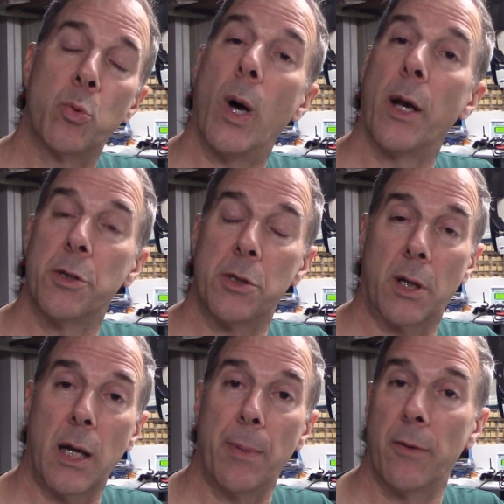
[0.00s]
well as a
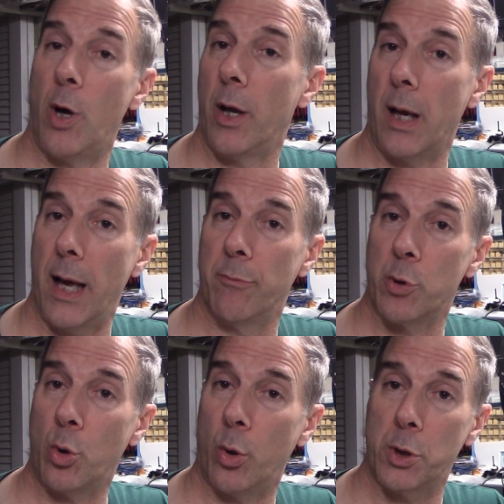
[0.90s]
couple of online
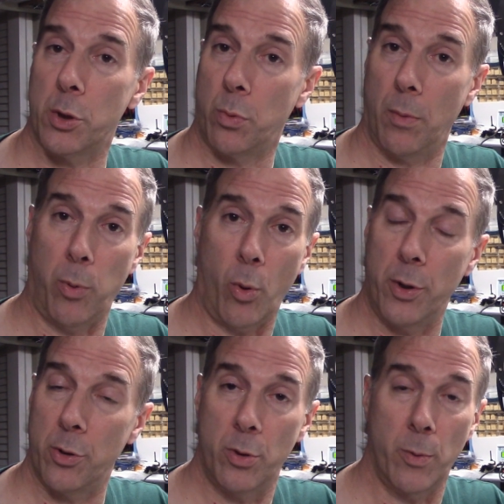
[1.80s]
resources we'll
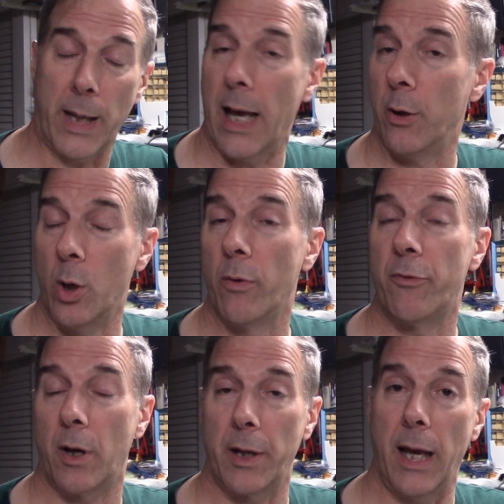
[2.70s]
point you to. Again, no
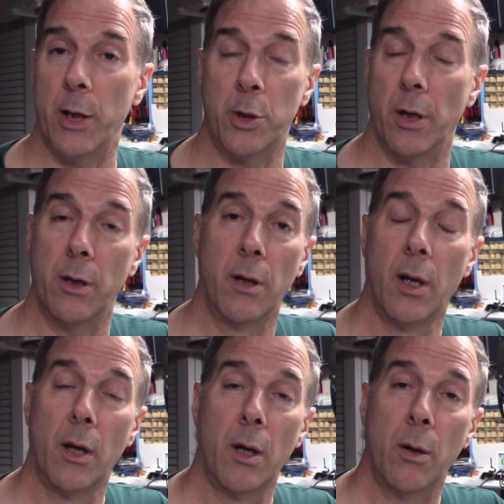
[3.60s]
affiliation.
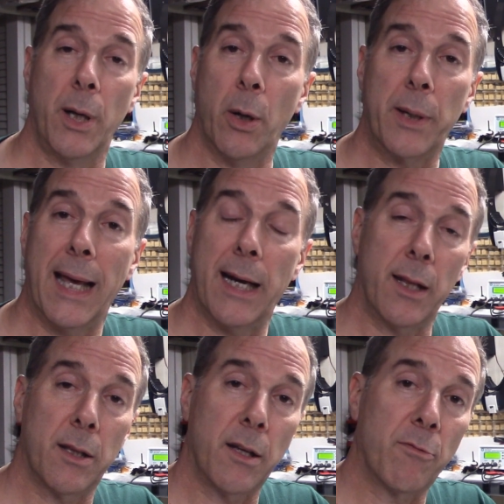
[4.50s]
We don't get
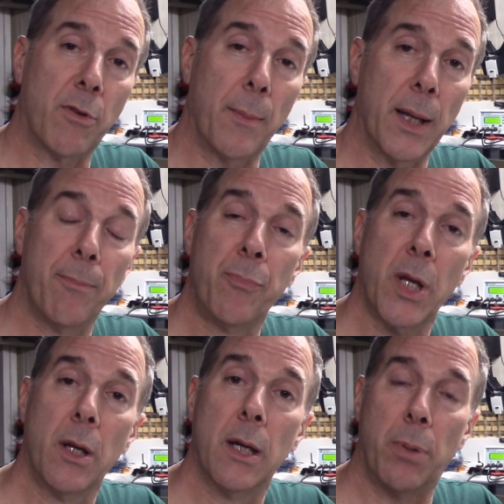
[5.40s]
anything from it.
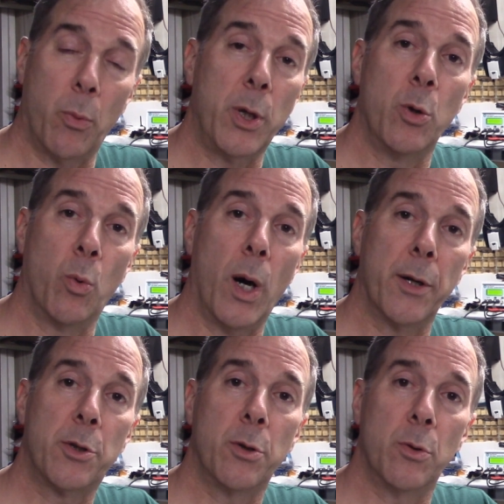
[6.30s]
But we do
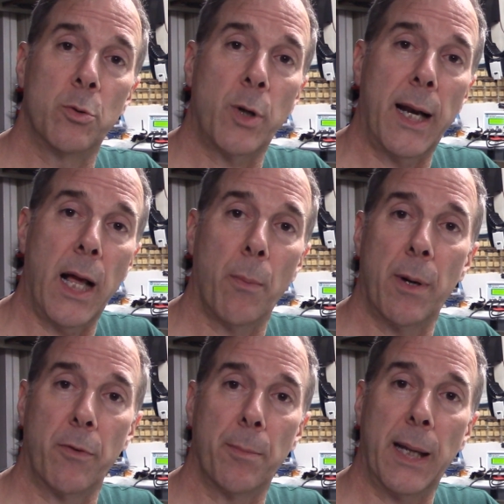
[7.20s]
want to try to help
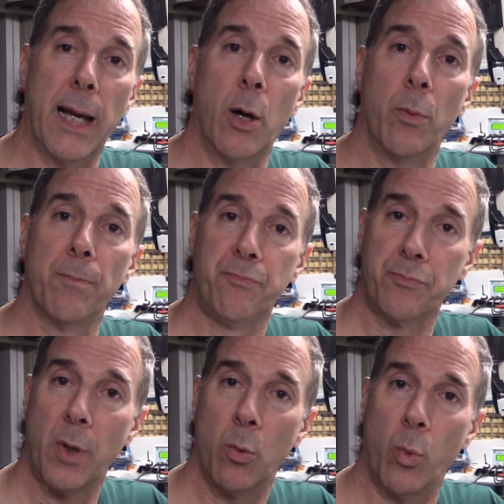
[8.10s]
everybody out
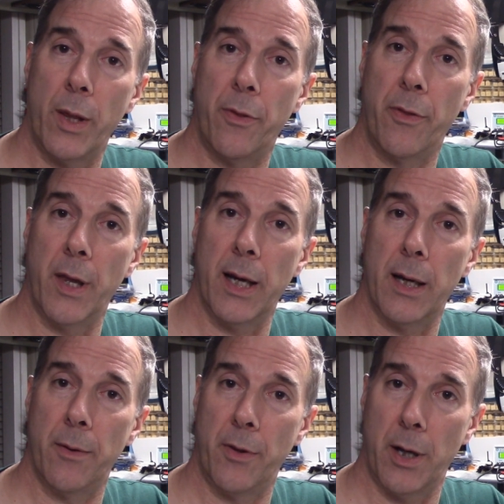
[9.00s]
with
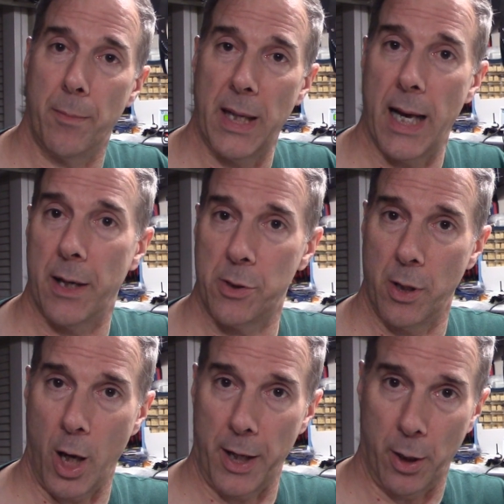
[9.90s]
their Miatas
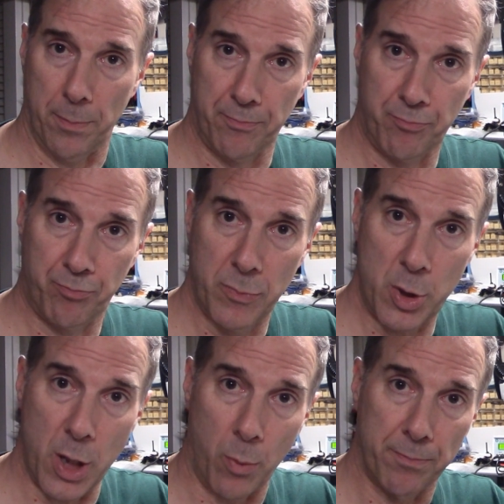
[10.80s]
and audio.
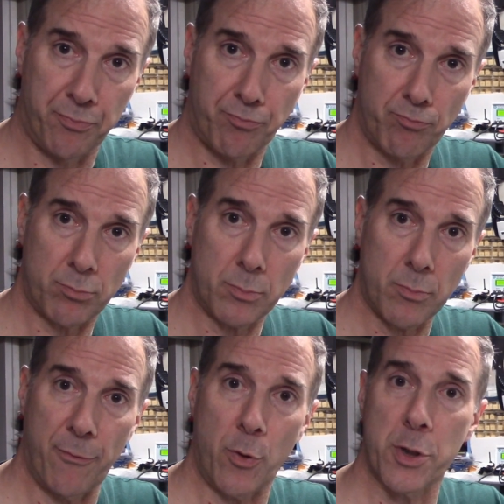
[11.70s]
So,
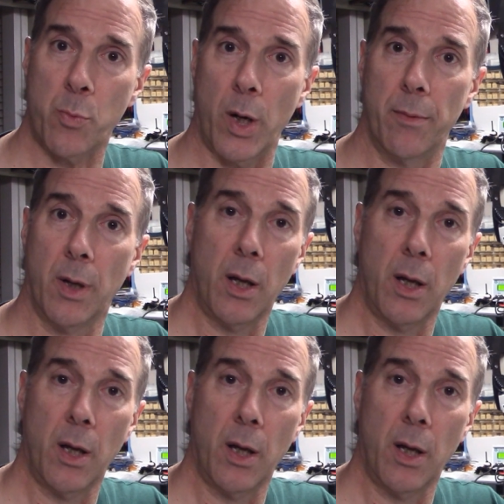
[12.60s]
first one.